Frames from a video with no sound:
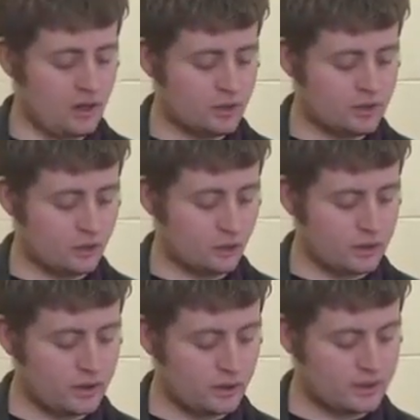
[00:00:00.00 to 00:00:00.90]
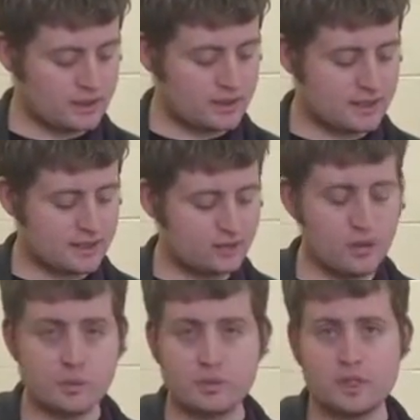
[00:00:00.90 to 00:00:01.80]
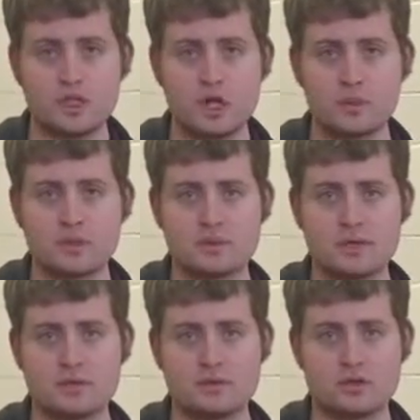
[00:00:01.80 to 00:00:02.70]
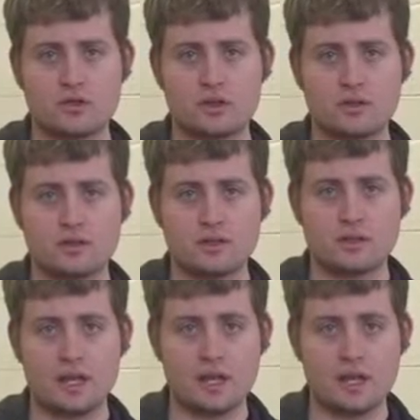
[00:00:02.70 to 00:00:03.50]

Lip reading: So we used 6 ribbon potentiometers in place of strings.